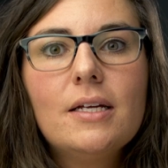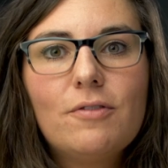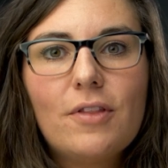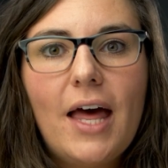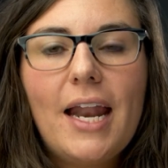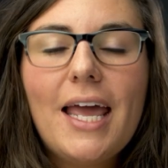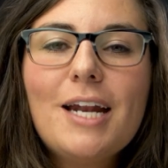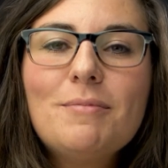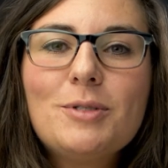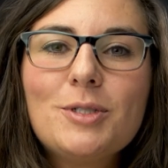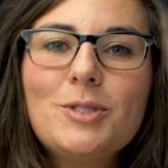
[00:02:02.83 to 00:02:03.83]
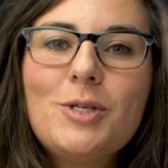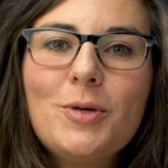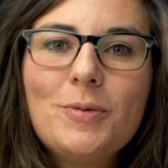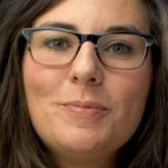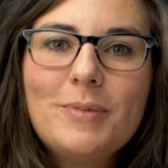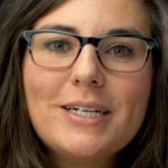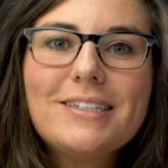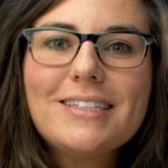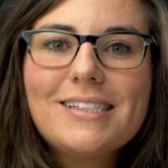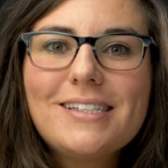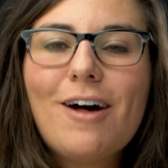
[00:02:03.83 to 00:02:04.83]
for that animal to build
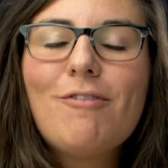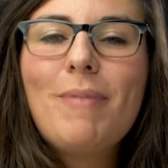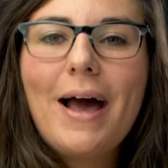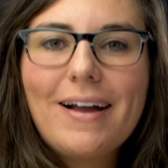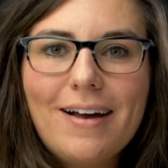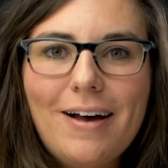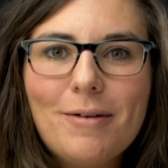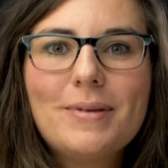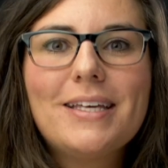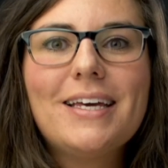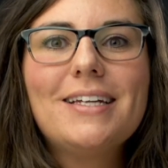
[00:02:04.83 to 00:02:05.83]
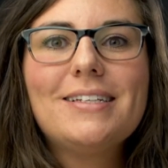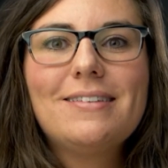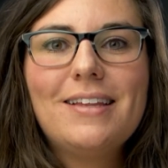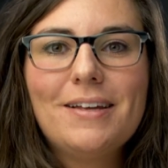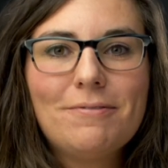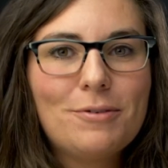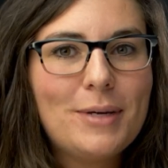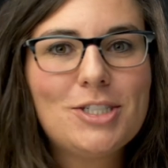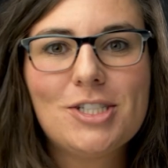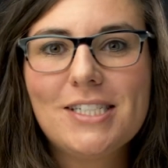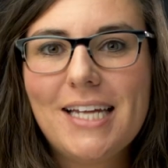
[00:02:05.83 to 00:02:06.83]
itself back up, get the
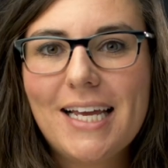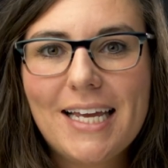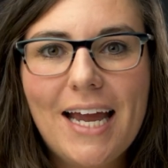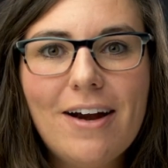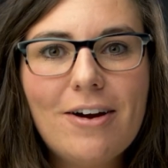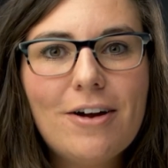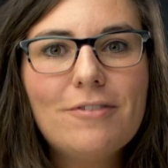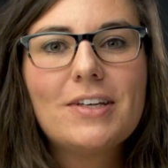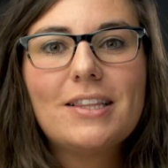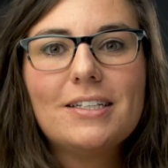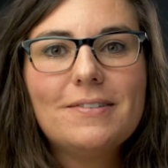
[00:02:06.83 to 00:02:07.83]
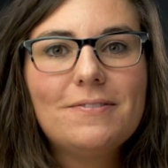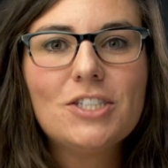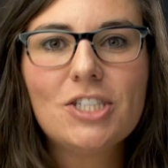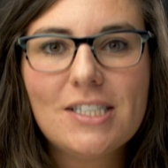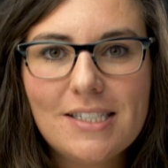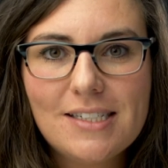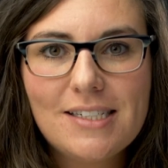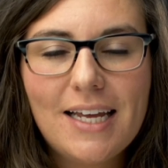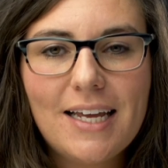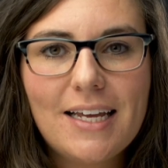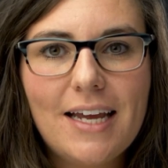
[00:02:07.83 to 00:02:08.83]
inflammations taken care of, get the deficiencies
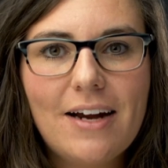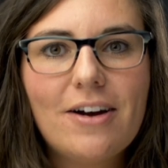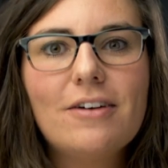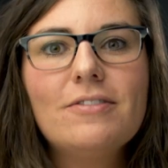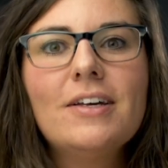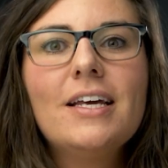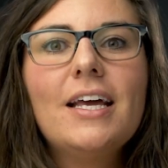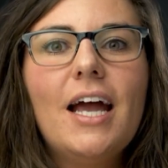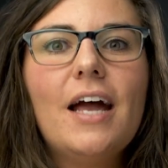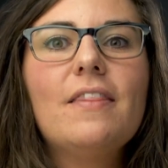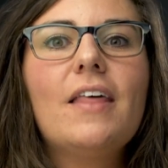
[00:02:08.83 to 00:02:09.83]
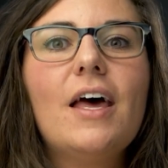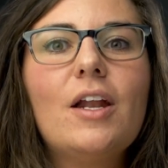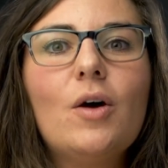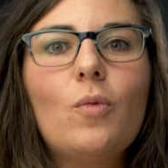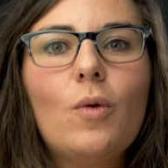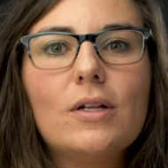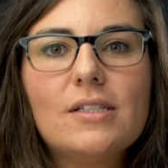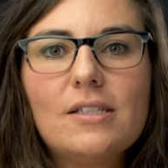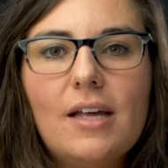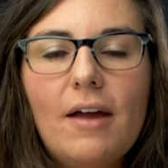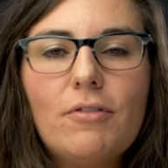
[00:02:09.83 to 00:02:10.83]
taken care of, and then
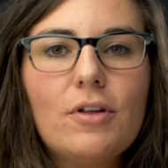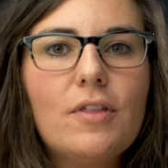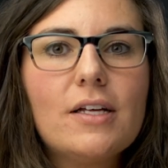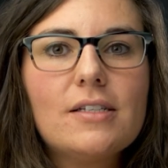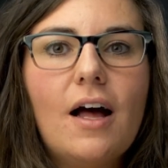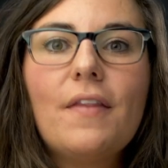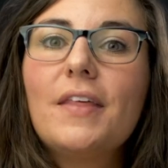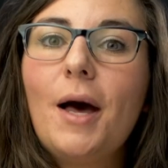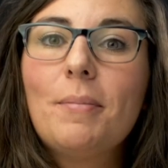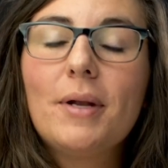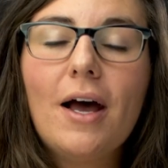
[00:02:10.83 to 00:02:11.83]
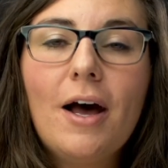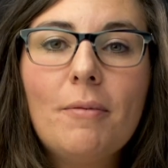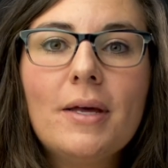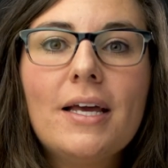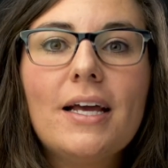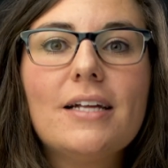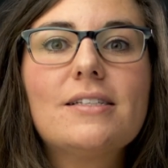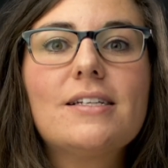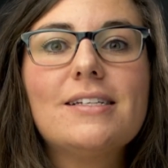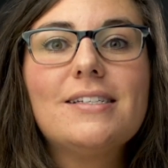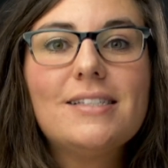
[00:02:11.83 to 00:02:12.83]
once everything's on the up and up, it's
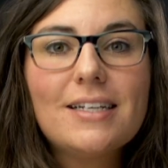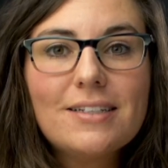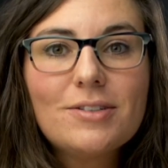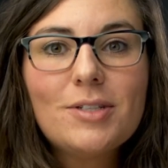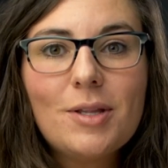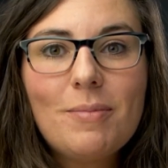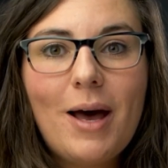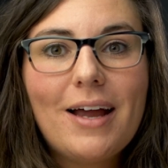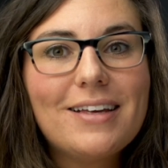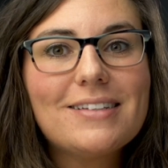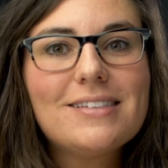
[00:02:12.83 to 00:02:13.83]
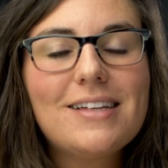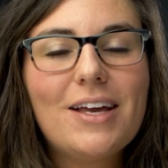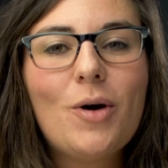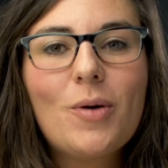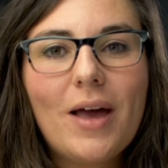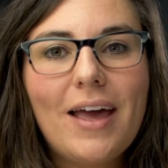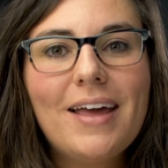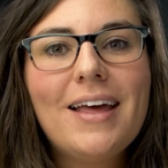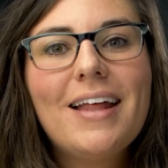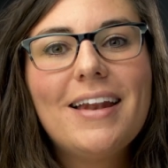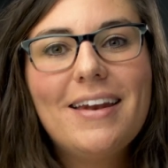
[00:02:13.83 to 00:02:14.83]
going to signal to the body and say, okay,
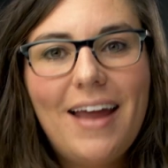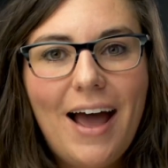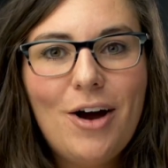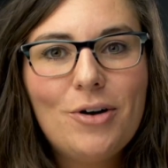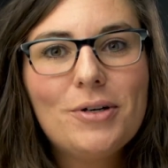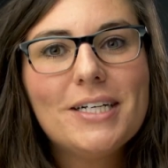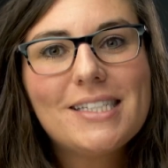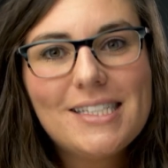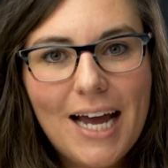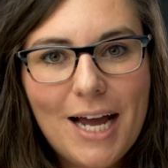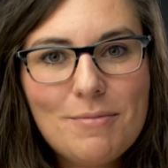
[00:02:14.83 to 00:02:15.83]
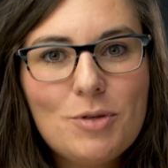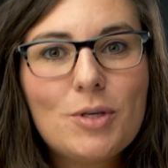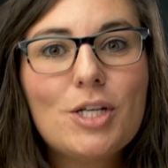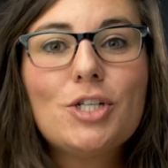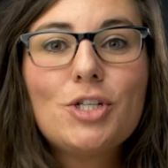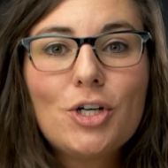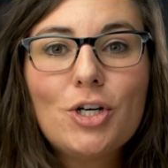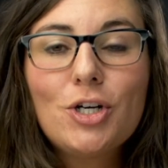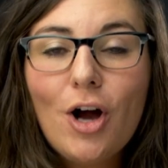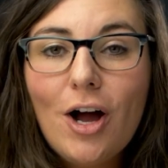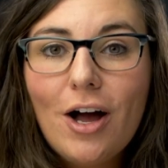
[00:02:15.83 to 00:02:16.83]
now it's time you can
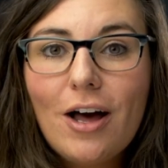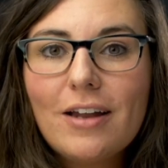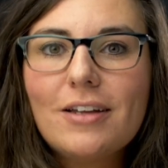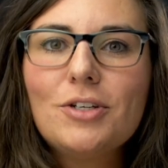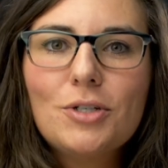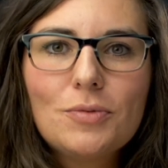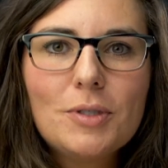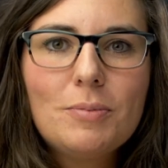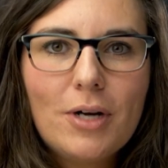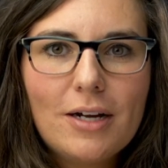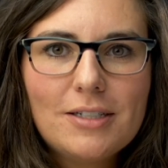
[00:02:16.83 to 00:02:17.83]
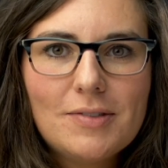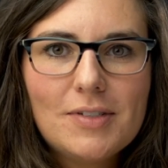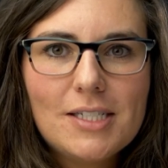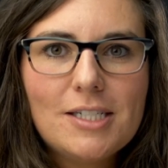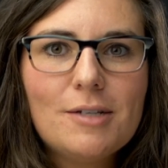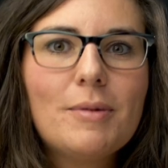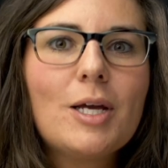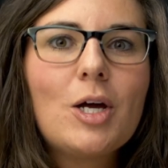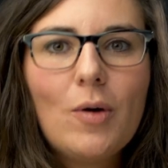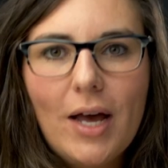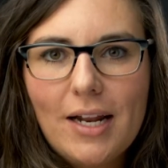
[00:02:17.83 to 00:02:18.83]
turn on your reproductive system
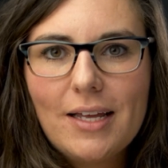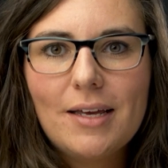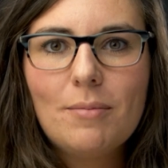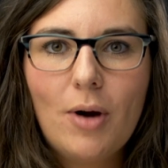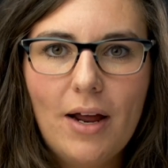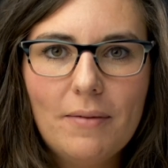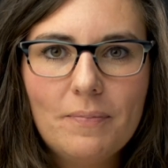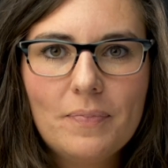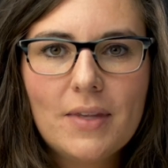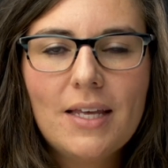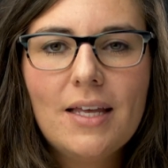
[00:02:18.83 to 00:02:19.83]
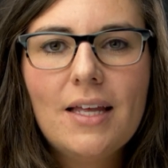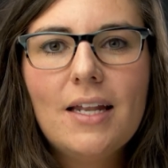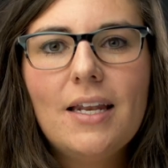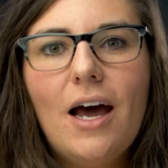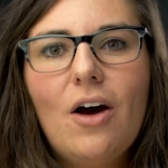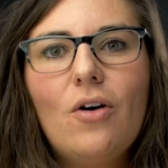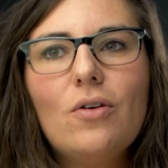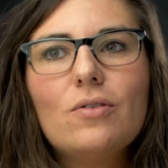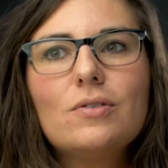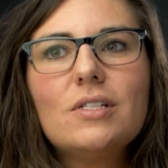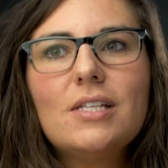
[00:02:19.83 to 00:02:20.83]
and go ahead and get bred. Now,
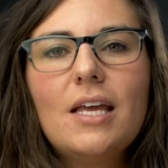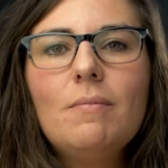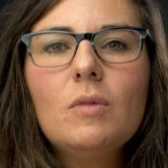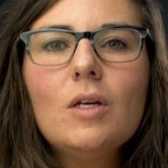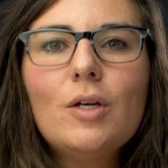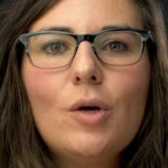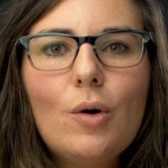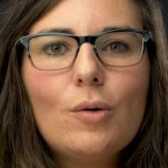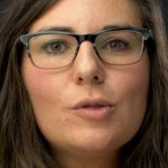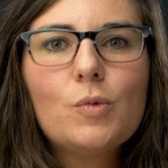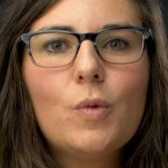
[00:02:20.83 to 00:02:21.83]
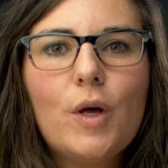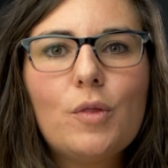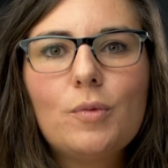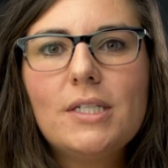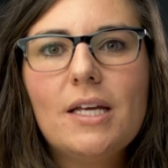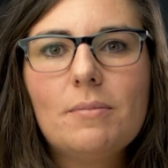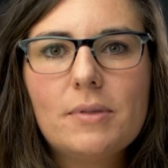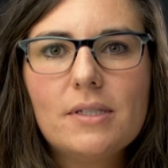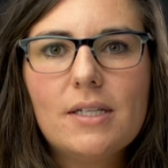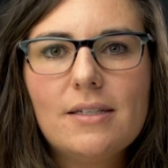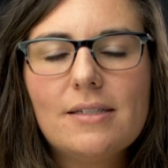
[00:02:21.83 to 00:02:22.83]
same thing goes with retained
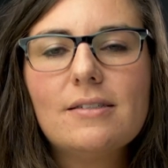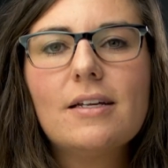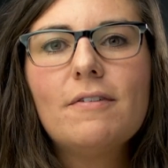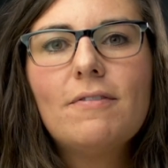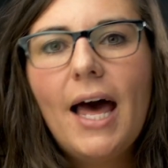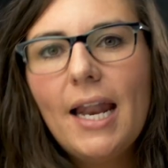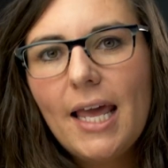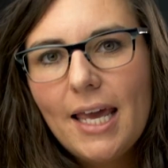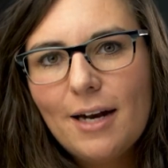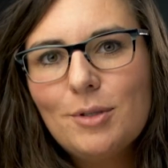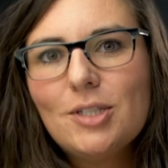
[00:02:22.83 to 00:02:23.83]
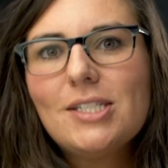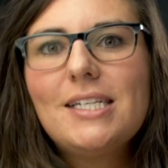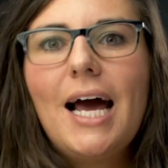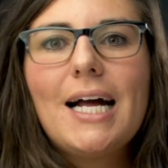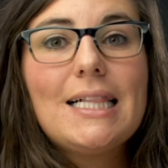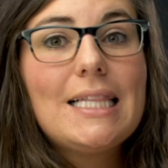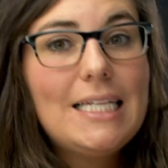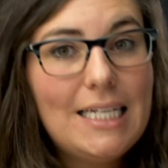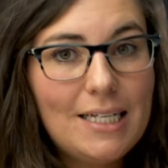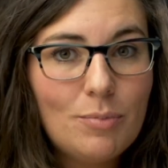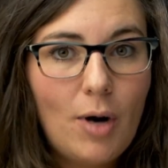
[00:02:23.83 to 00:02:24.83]
placentas. If that animal is not
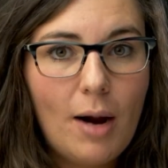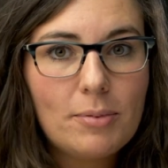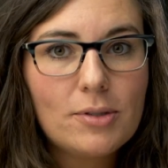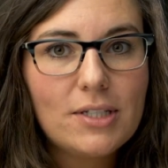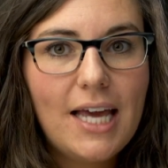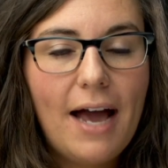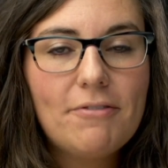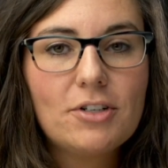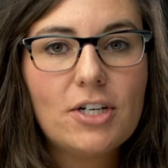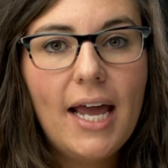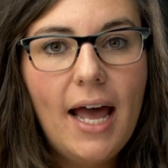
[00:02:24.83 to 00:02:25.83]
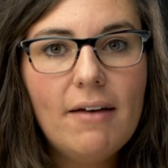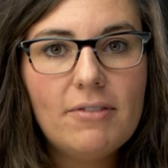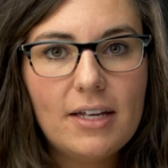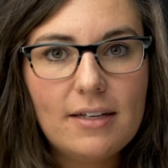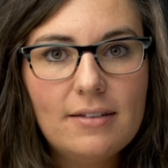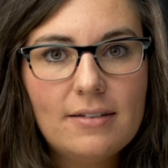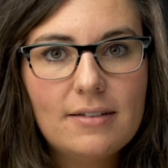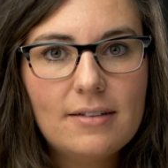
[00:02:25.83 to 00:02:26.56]
cleaning properly after calving,